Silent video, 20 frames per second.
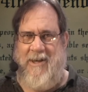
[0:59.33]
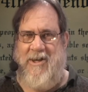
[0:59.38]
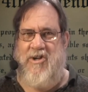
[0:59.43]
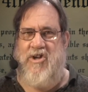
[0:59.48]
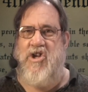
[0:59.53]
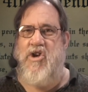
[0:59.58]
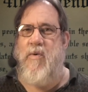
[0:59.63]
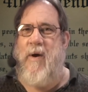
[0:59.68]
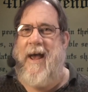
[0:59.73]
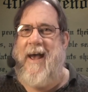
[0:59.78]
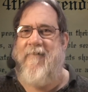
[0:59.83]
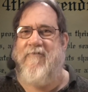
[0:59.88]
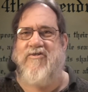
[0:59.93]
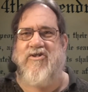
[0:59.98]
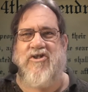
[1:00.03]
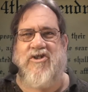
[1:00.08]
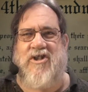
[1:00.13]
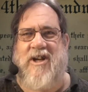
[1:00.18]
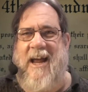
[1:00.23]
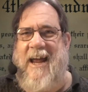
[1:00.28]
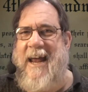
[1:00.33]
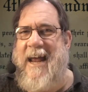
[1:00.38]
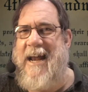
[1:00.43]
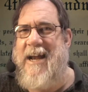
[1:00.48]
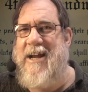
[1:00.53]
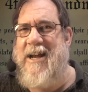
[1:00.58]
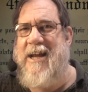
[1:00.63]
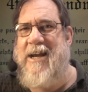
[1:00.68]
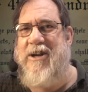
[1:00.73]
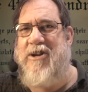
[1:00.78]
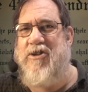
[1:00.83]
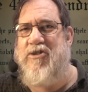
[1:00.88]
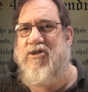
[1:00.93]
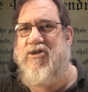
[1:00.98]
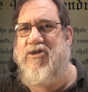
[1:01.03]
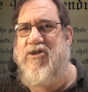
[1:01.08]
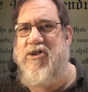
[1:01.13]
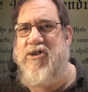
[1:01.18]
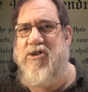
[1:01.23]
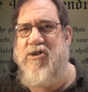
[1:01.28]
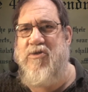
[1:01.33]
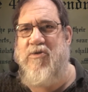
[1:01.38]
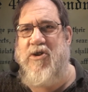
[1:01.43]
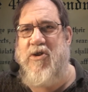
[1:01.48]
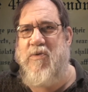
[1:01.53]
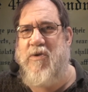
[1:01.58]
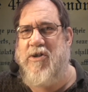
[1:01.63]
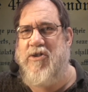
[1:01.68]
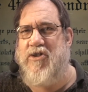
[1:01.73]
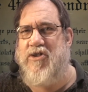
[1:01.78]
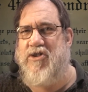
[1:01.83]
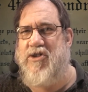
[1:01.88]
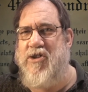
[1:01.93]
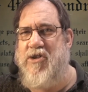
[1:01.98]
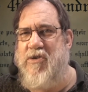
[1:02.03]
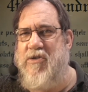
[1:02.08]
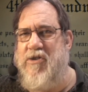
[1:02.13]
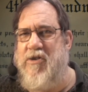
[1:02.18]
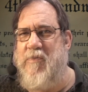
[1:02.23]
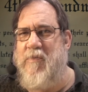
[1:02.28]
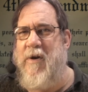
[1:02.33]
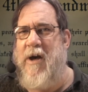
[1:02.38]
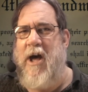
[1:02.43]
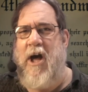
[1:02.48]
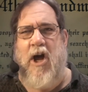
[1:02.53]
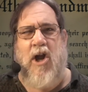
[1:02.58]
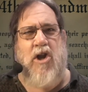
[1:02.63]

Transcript: You have standing to sue. You can sue them.